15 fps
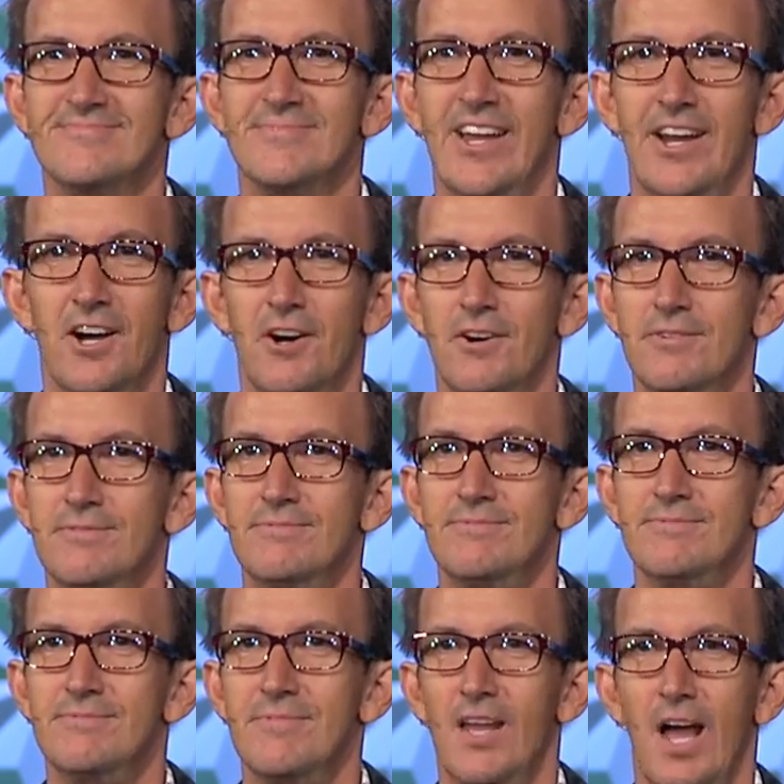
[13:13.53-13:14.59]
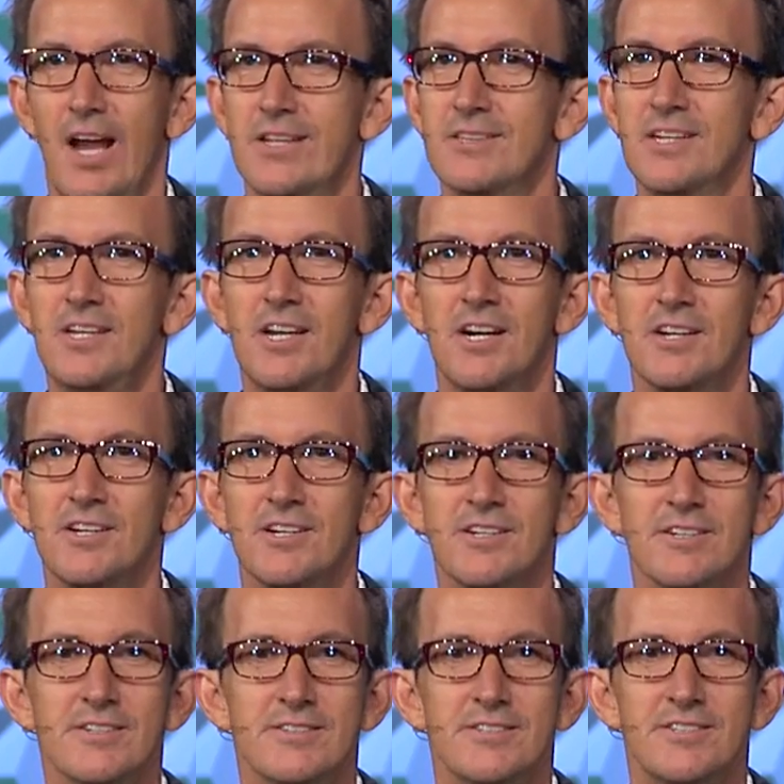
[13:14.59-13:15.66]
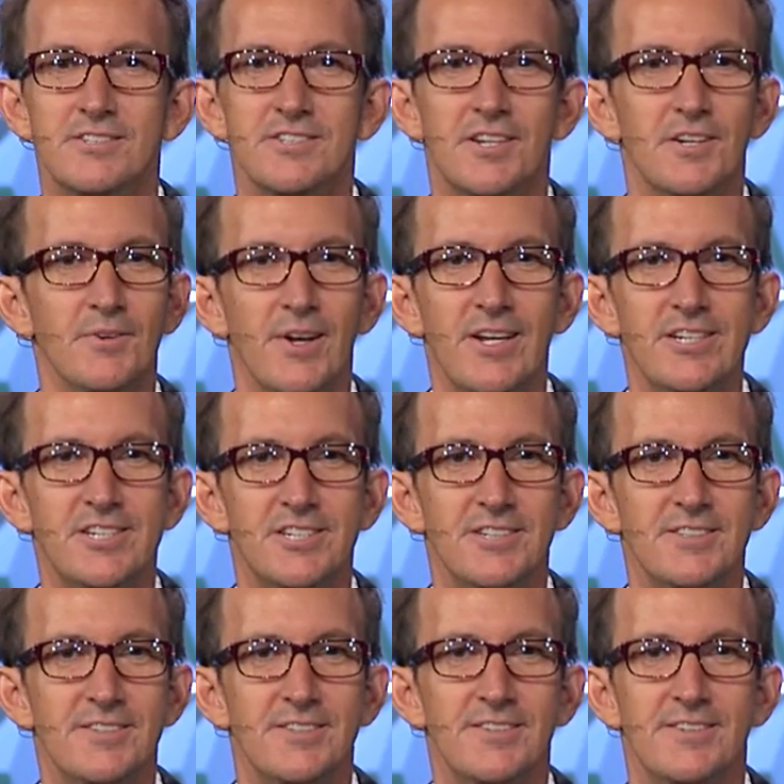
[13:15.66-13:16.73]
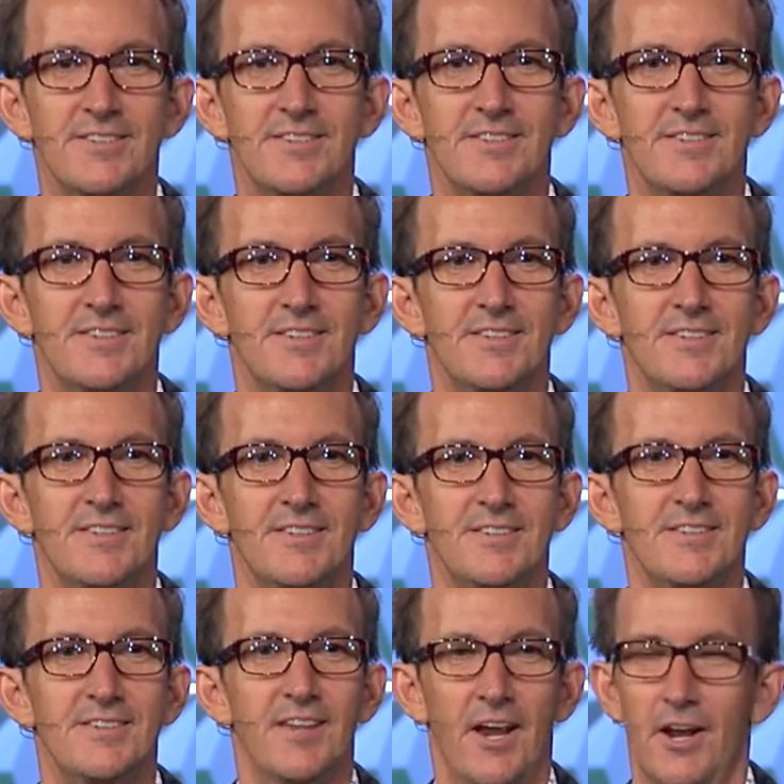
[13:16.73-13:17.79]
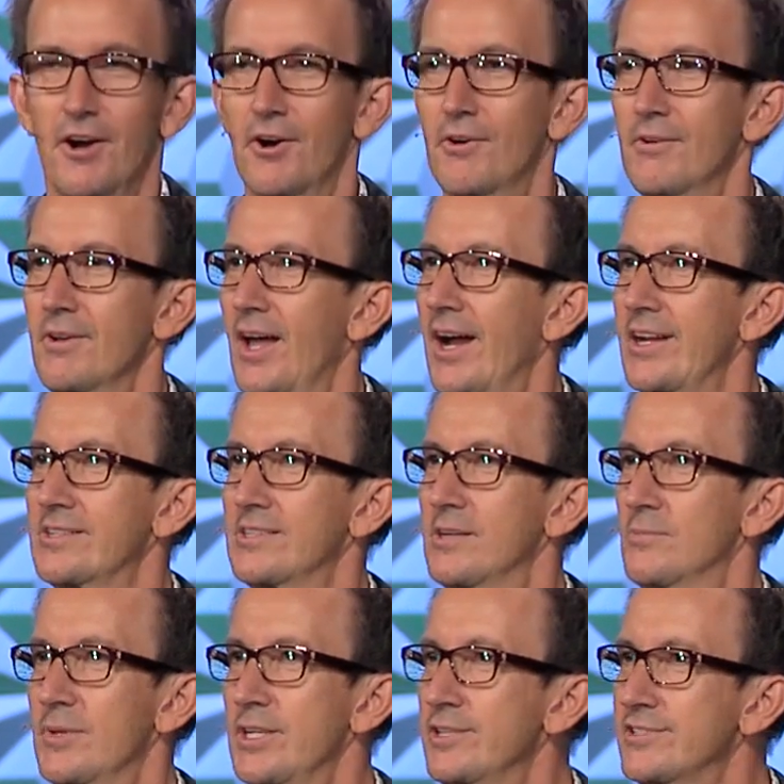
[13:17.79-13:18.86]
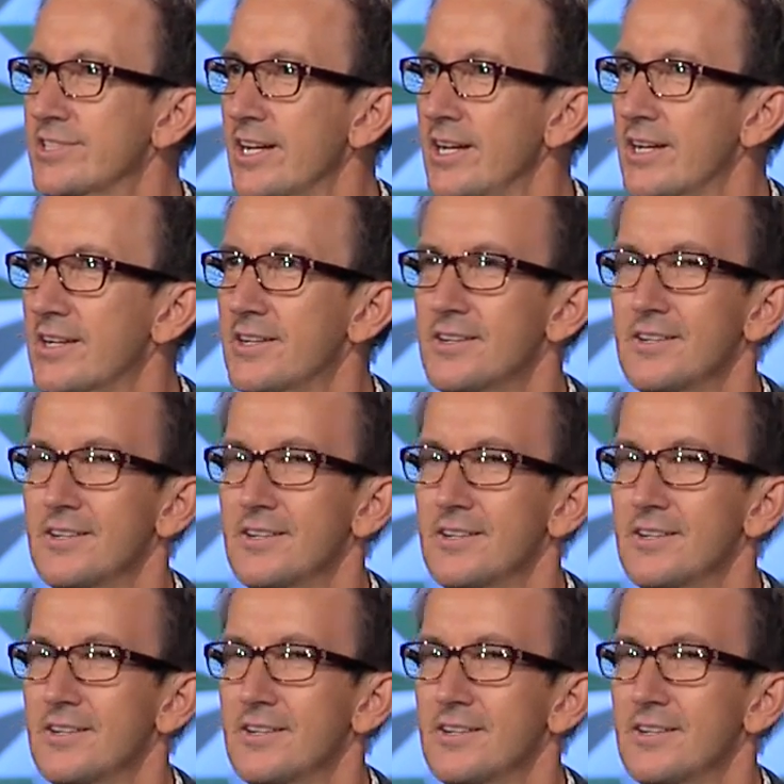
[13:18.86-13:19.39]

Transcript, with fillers: They don't like the younger generation. They don't like their music.